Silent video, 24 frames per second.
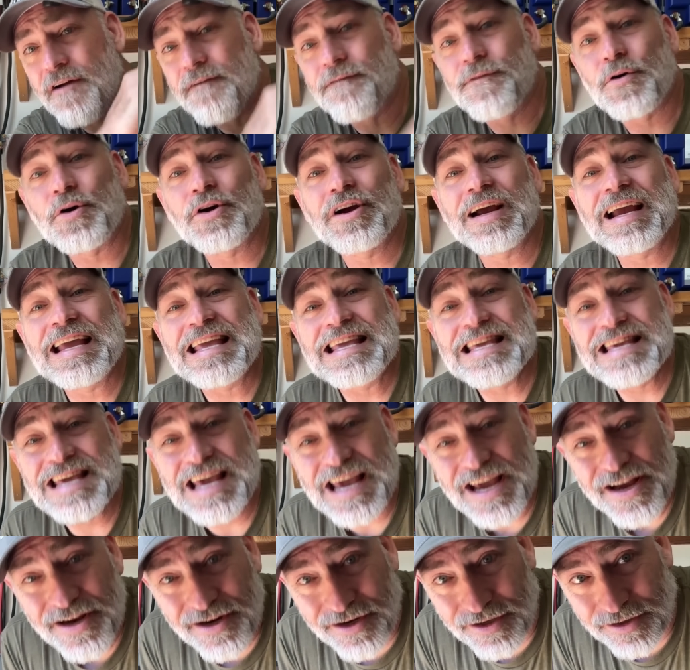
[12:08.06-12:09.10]
For
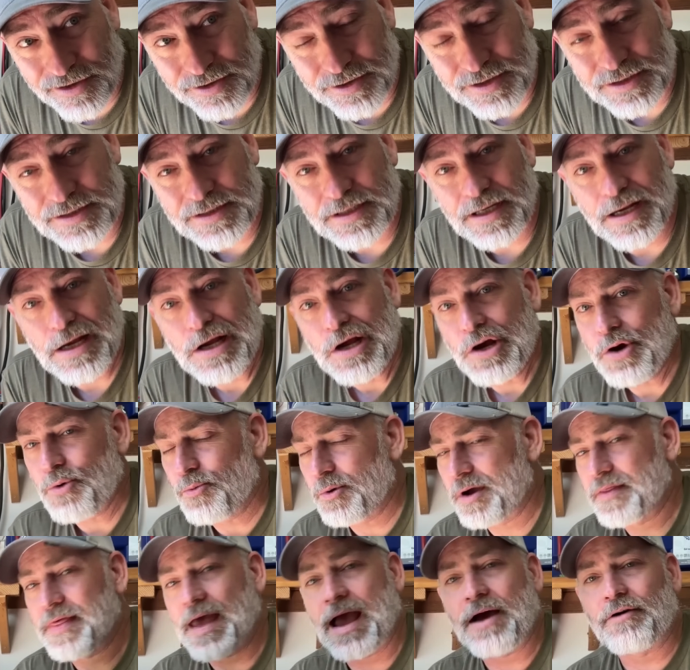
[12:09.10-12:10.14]
years
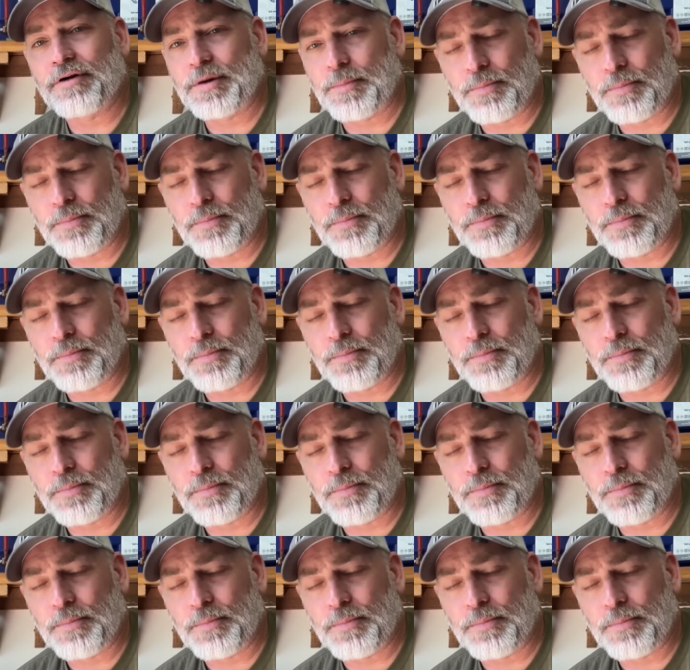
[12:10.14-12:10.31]
without a